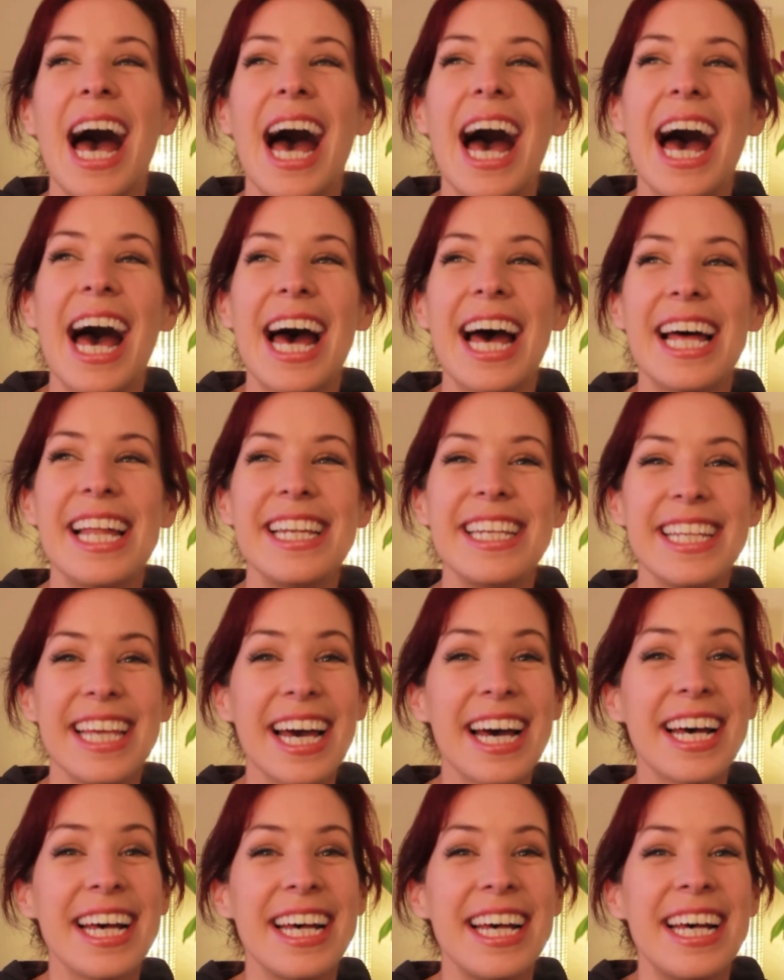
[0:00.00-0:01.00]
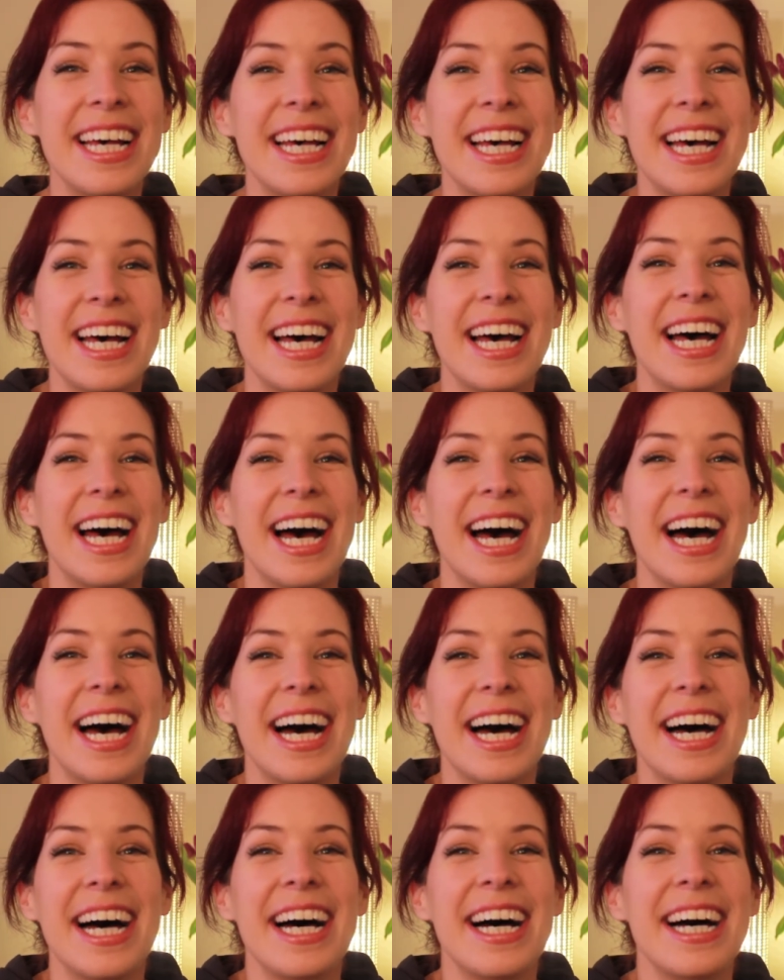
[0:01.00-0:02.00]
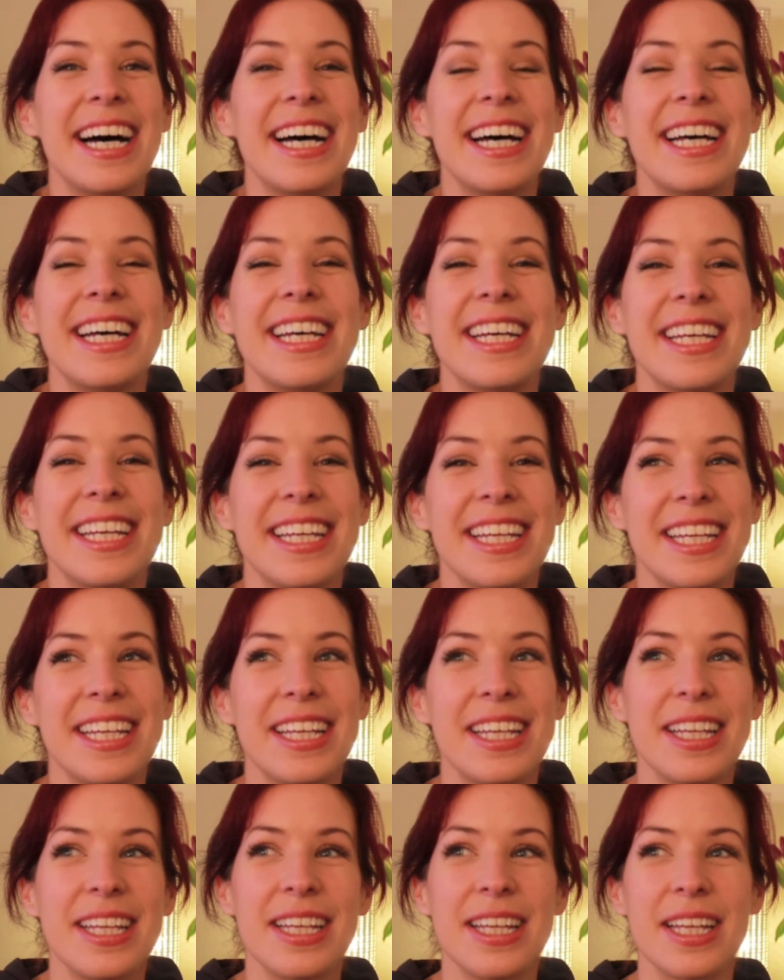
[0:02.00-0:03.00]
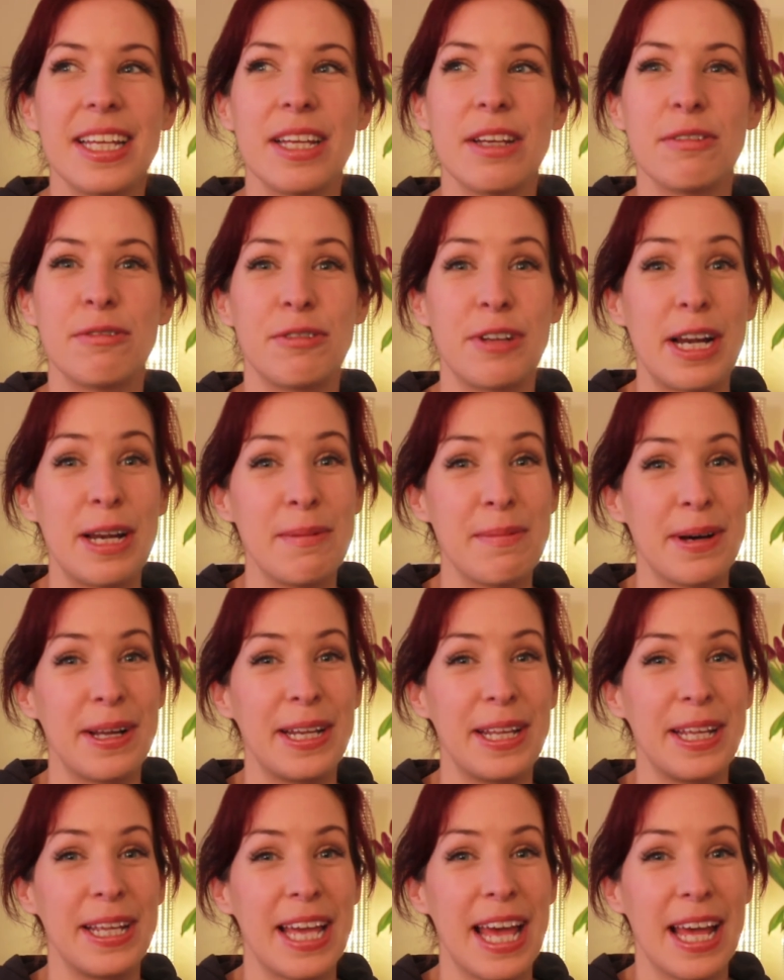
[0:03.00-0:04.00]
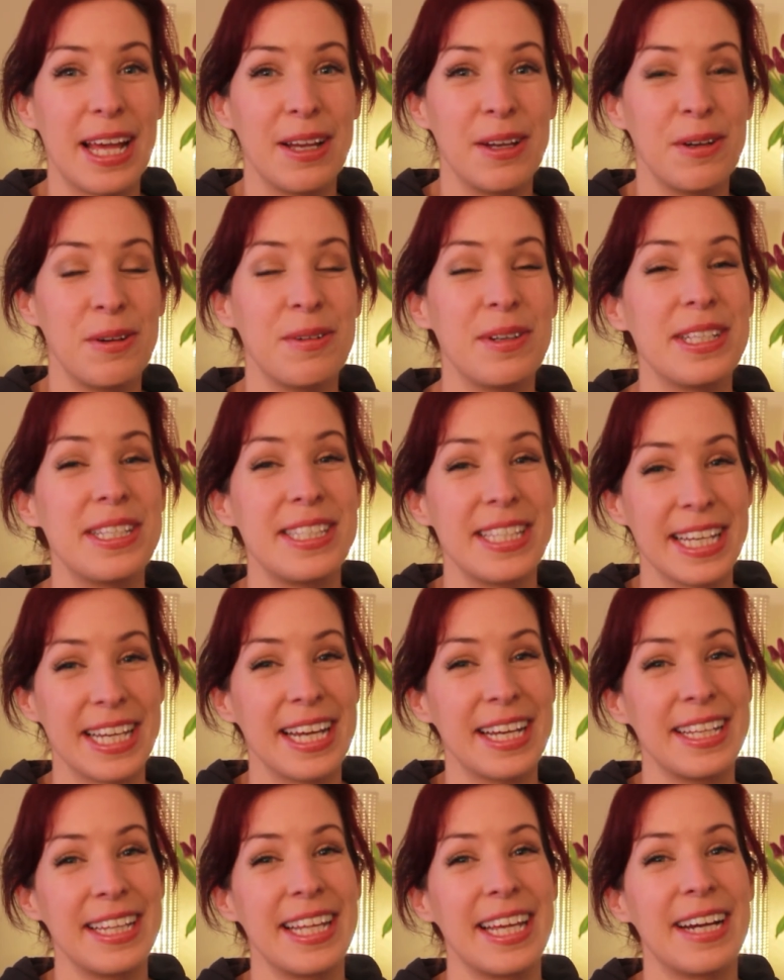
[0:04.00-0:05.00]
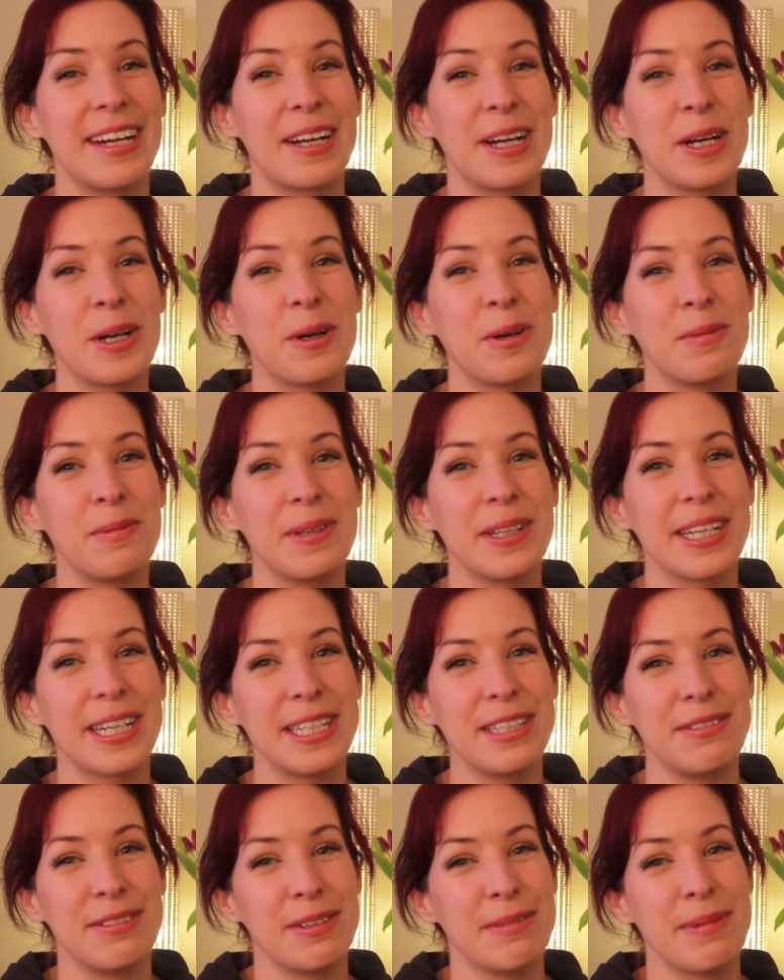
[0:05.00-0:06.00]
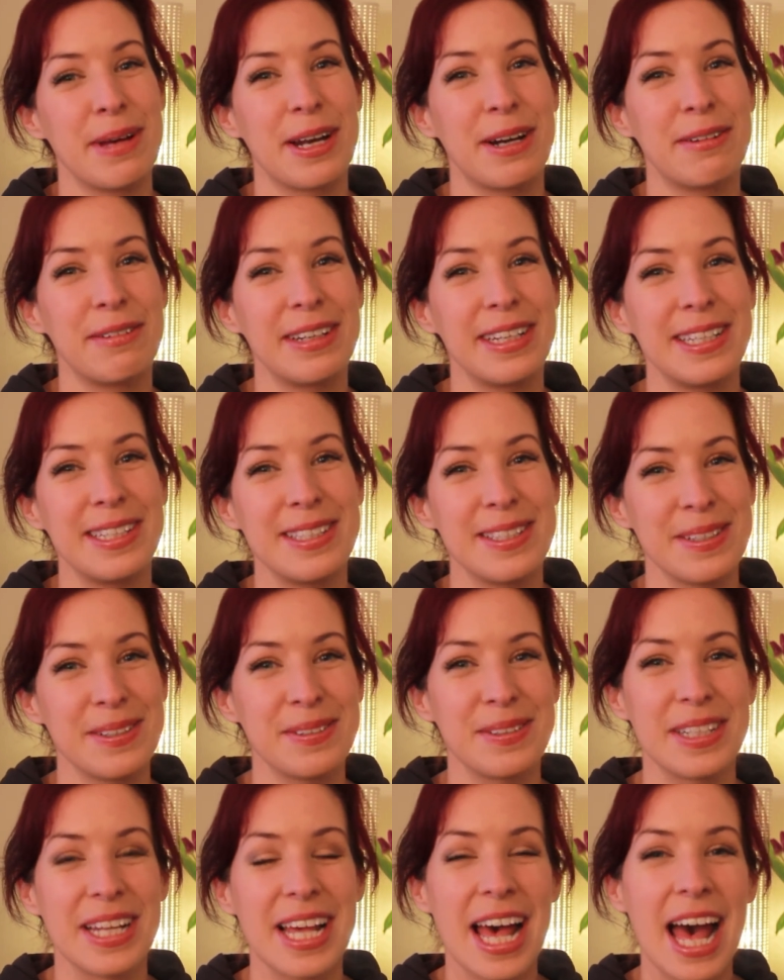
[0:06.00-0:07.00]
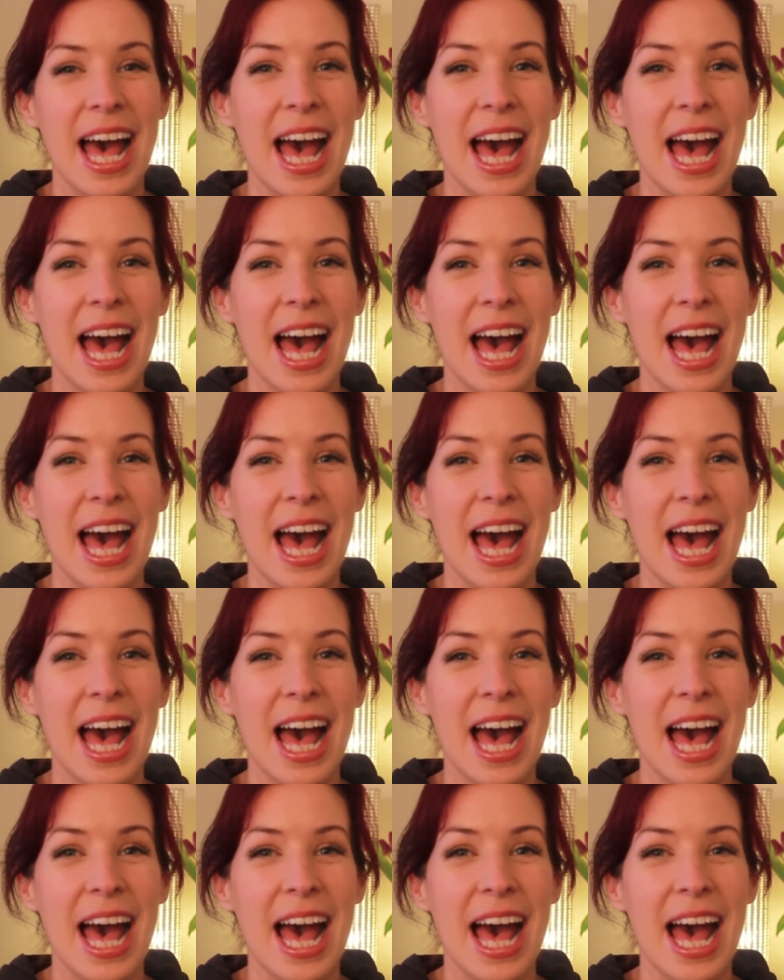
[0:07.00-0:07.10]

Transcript: And yeah, for anybody who is sick out there, I hope you guys feel better really soon.